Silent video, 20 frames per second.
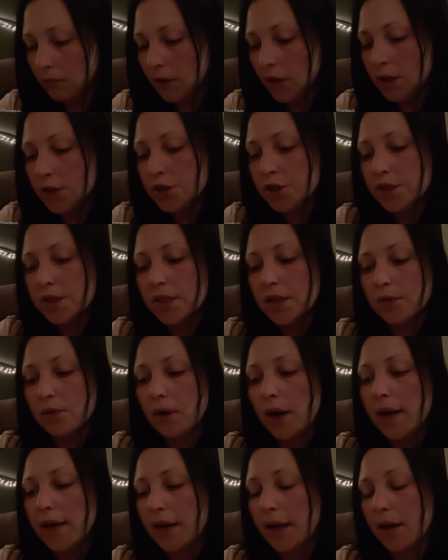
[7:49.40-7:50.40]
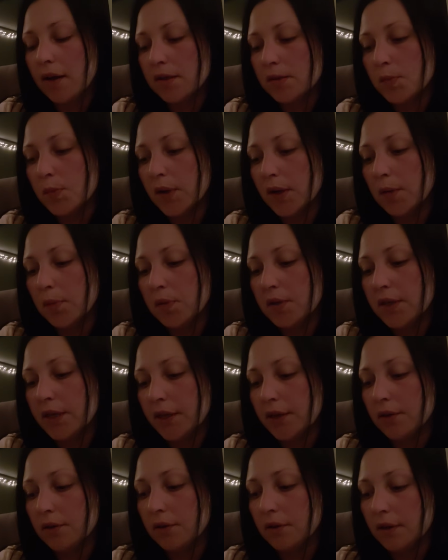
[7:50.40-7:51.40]
it's just that right now has been a
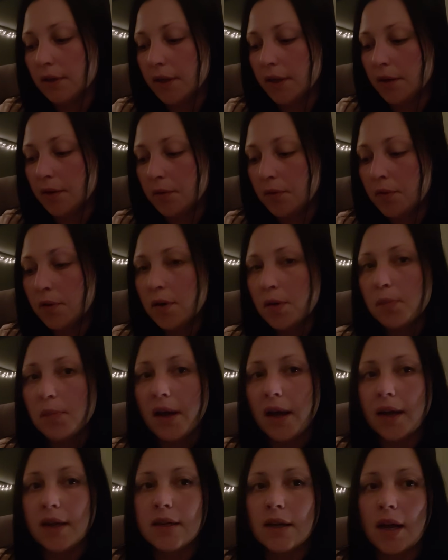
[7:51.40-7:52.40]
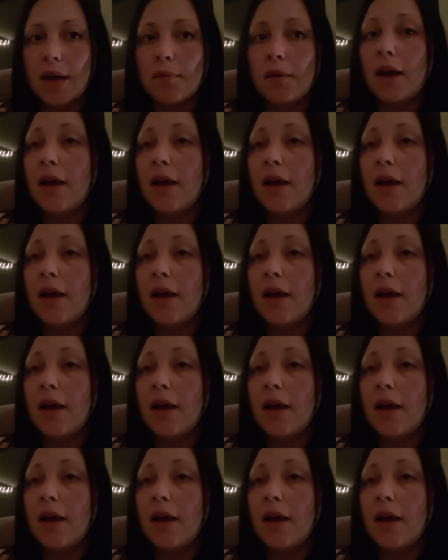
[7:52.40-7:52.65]
particularly bad time.